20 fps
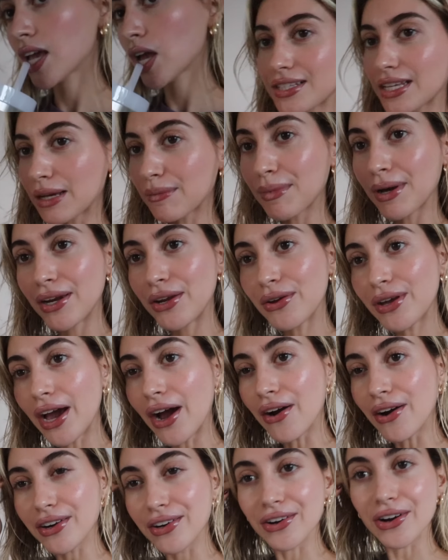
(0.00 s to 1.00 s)
It's like my new
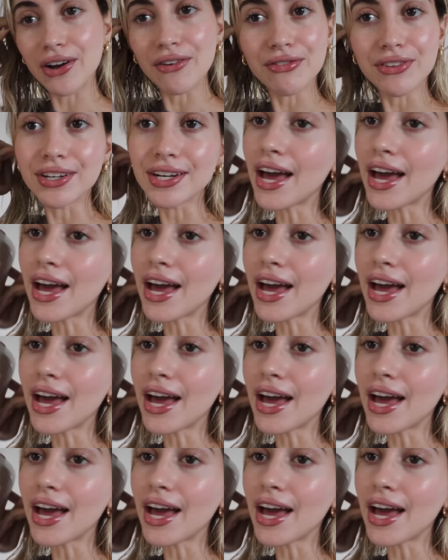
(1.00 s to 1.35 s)
character of the